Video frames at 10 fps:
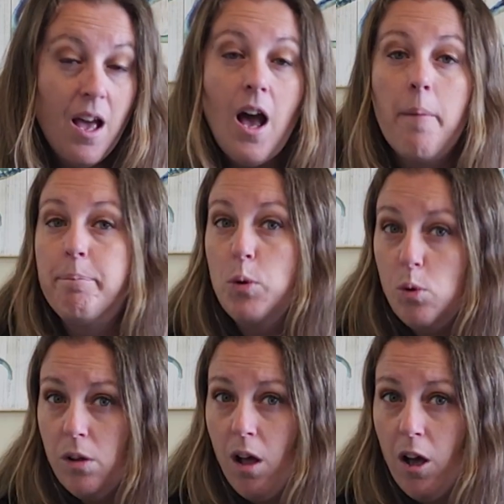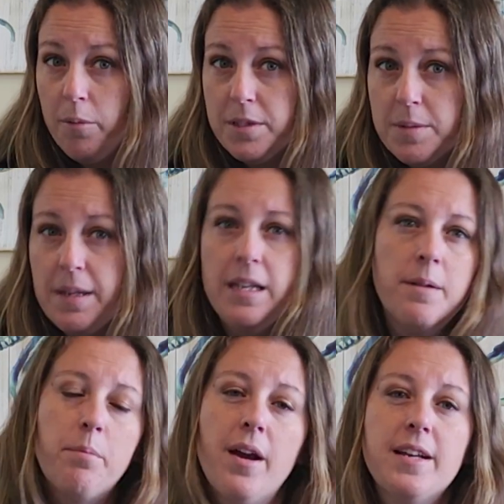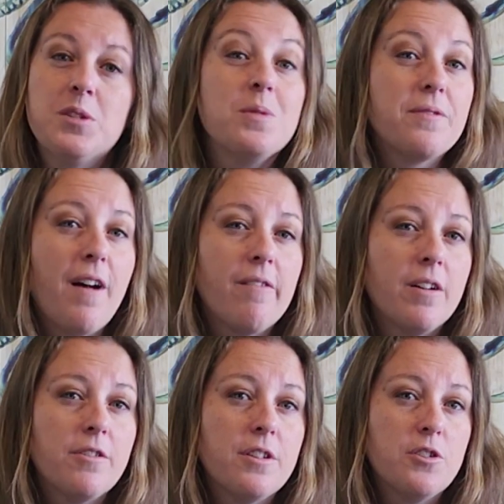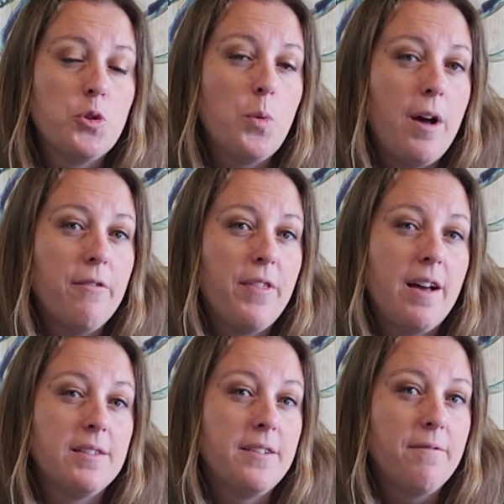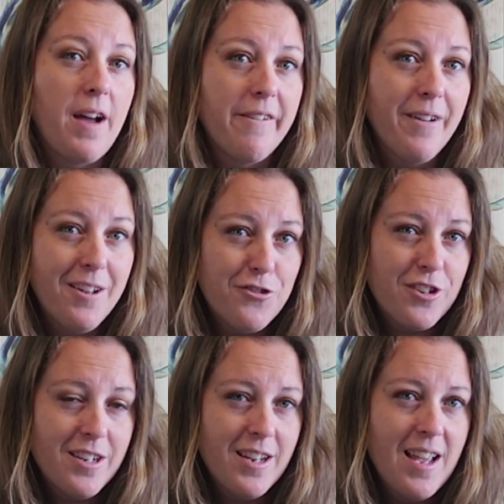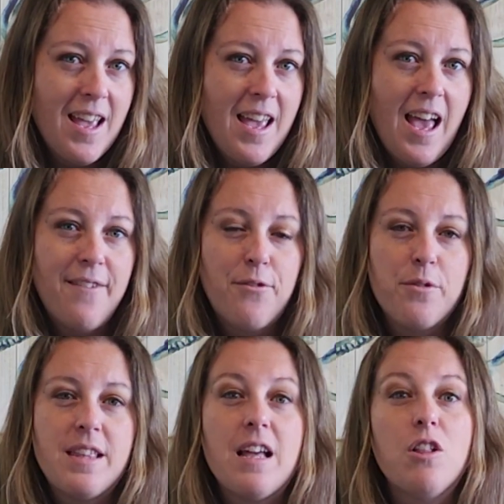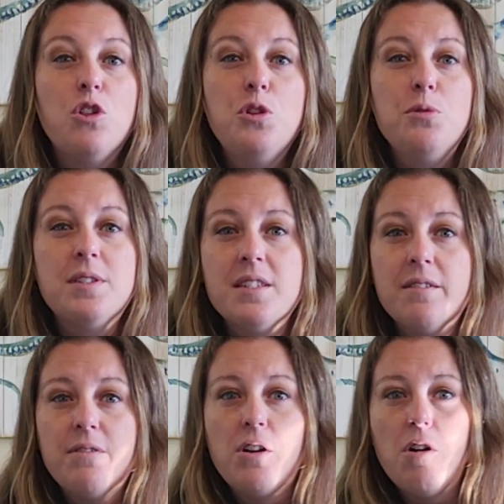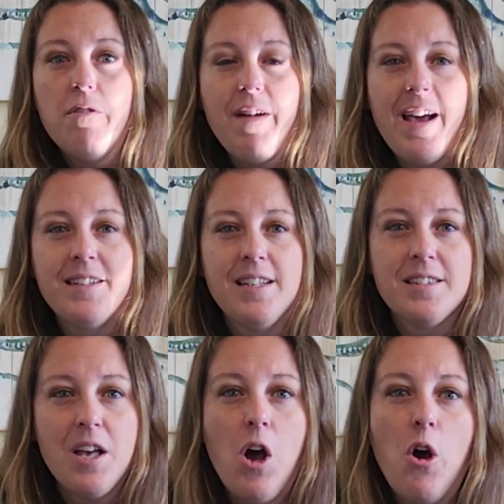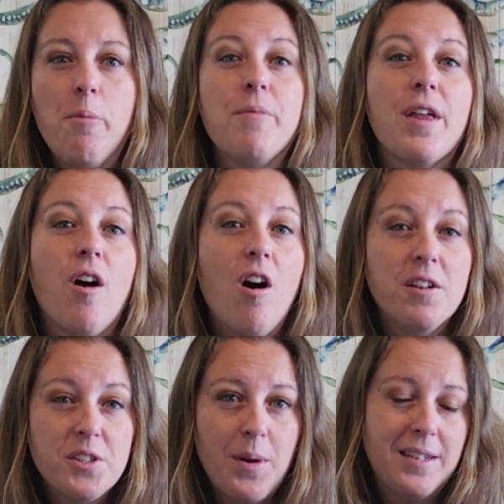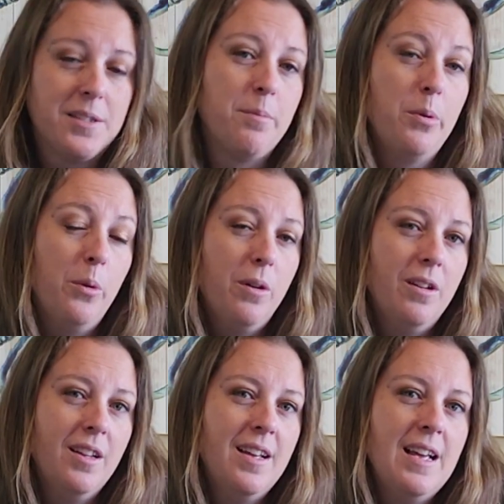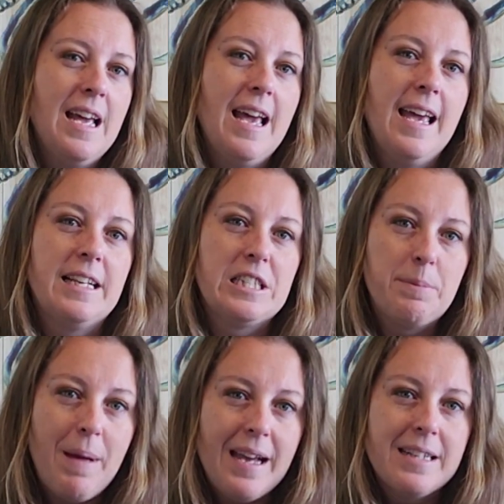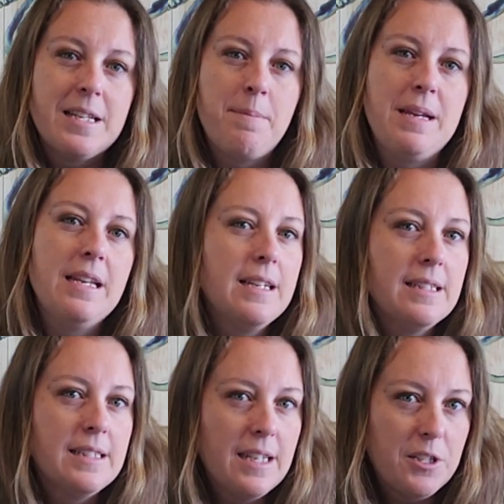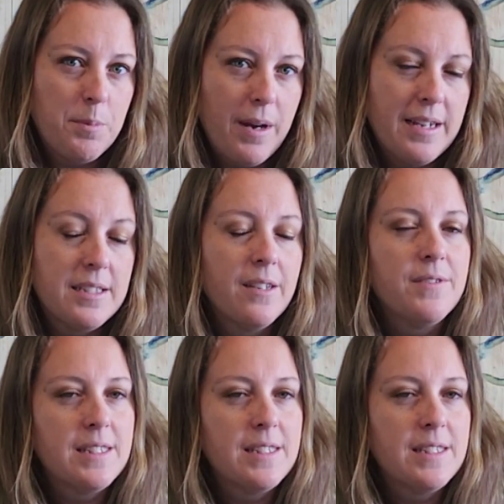A pool home's median price was $512,500, and for the elusive Gulf Access home that also has a pool, expect a median sales price of